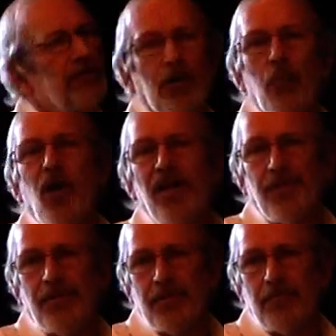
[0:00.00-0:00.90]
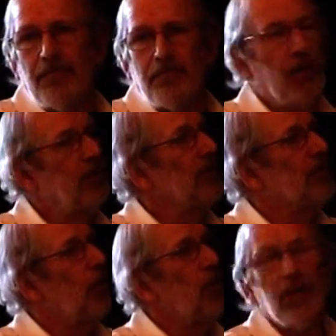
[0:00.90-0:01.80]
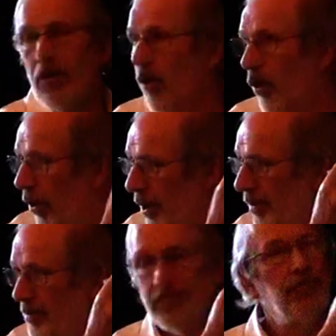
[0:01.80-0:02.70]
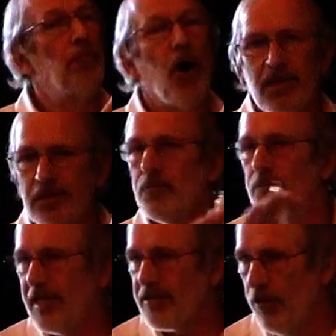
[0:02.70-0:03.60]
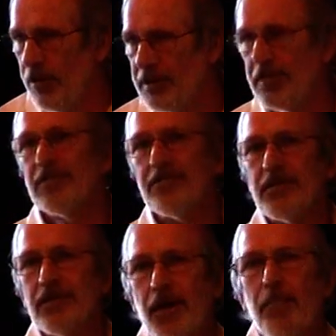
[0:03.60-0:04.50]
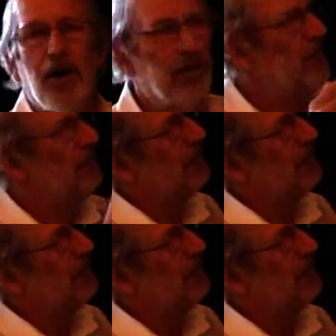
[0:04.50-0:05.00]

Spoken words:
From one protozoal or bug, let's call it a bug,